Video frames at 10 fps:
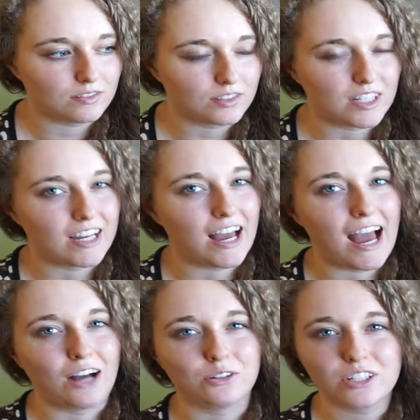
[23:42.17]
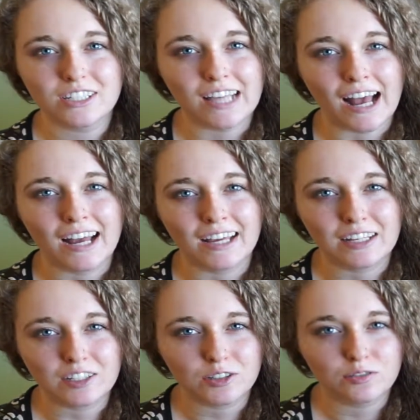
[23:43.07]
the
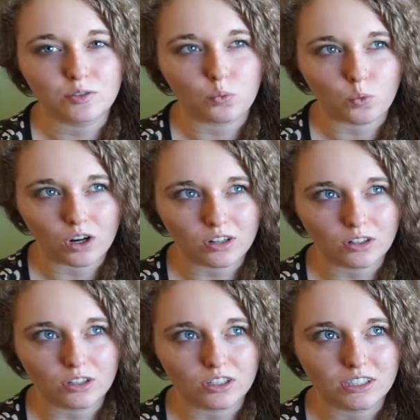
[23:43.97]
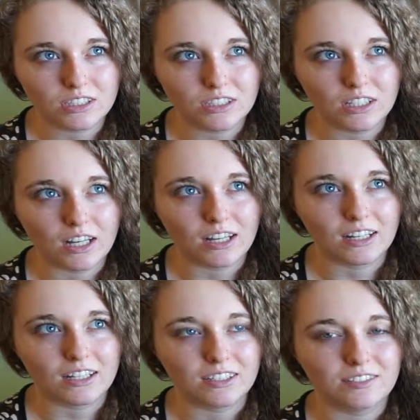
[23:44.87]
outside worlds
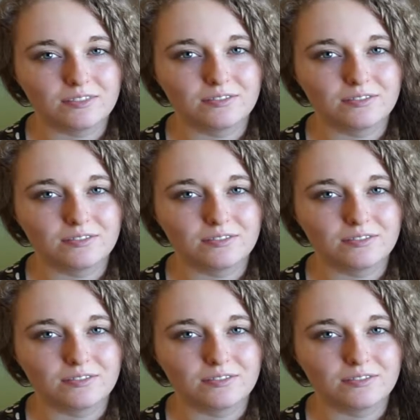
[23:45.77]
uh,